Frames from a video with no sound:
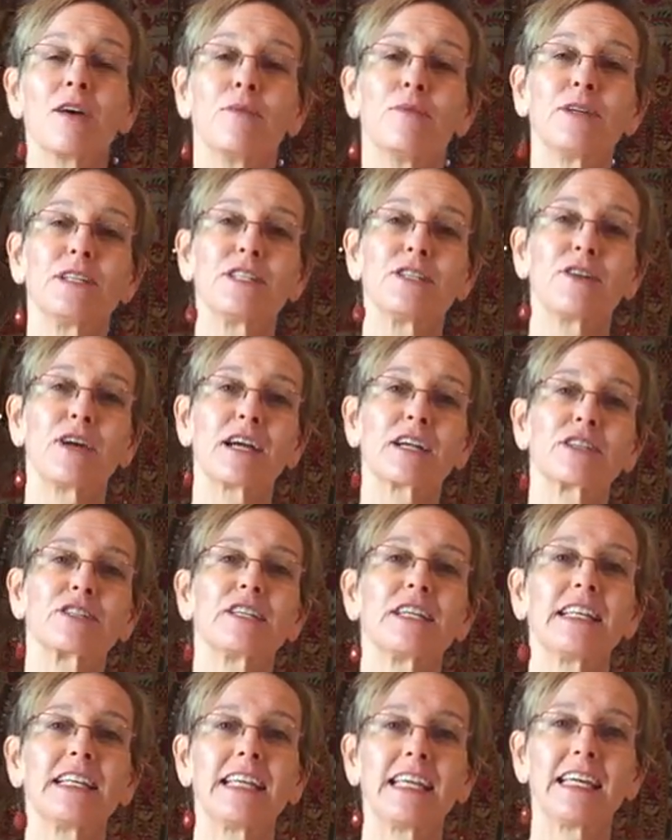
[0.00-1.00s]
which you
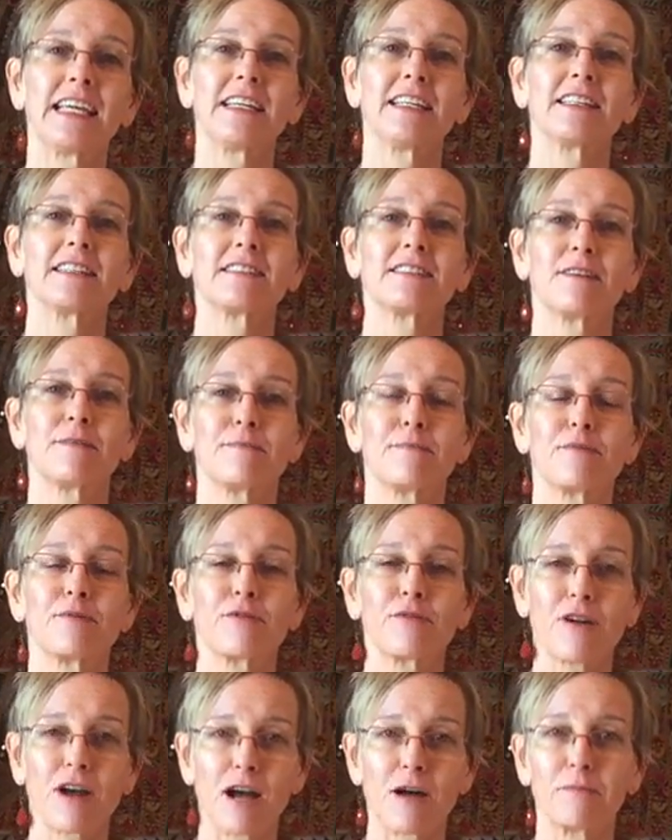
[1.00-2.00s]
actually need some
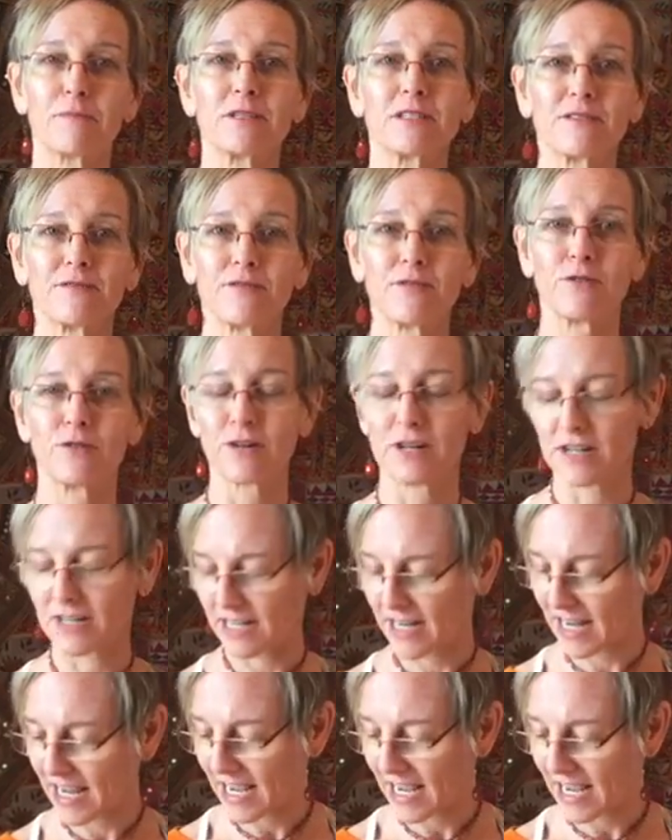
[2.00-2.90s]
props for.